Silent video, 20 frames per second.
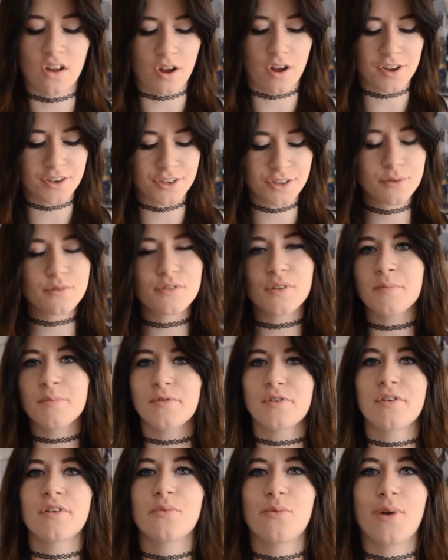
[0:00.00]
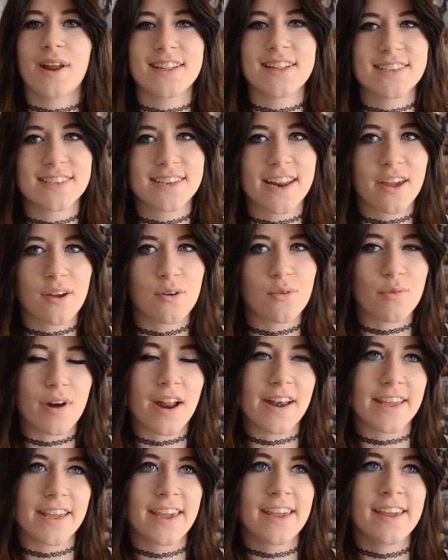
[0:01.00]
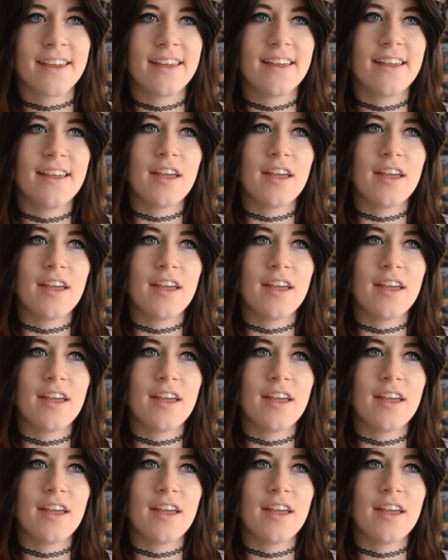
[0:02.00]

I do Zumba on a Wednesday already,